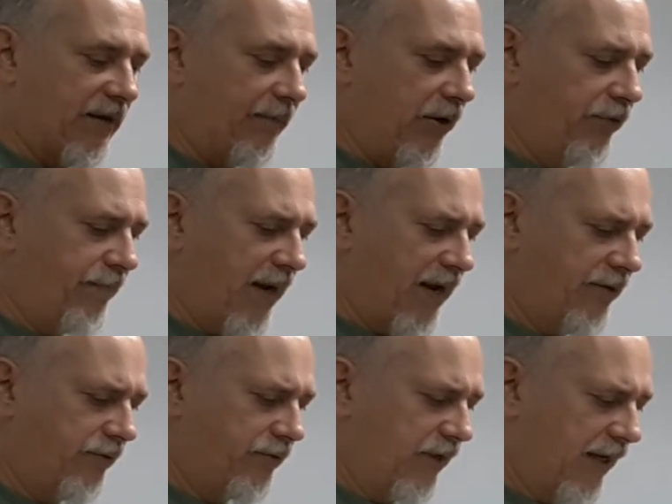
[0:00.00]
Now most
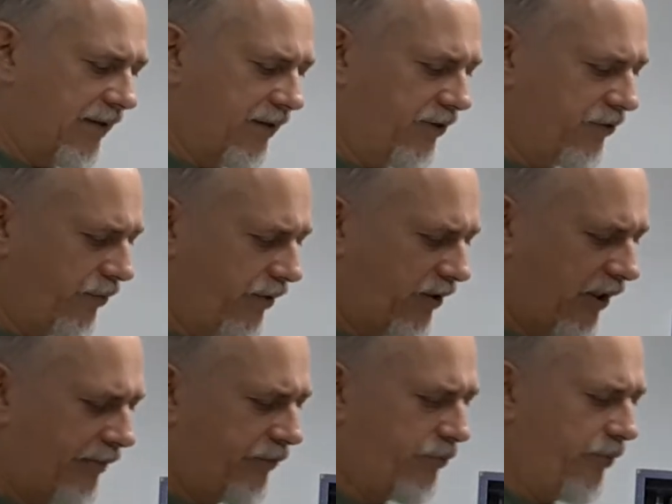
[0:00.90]
manuals like this one
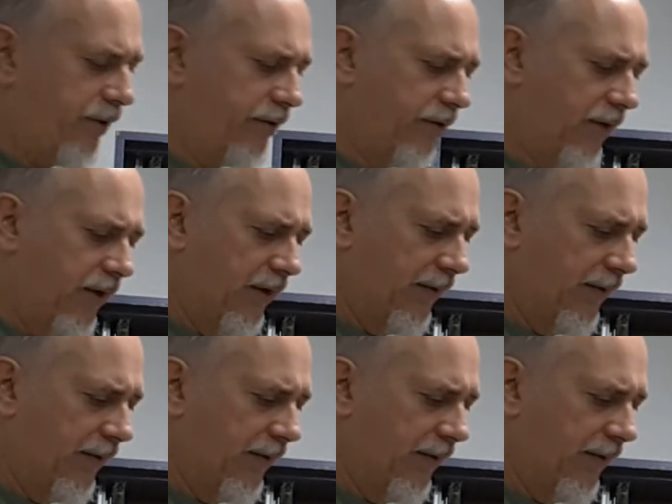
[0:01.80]
comes with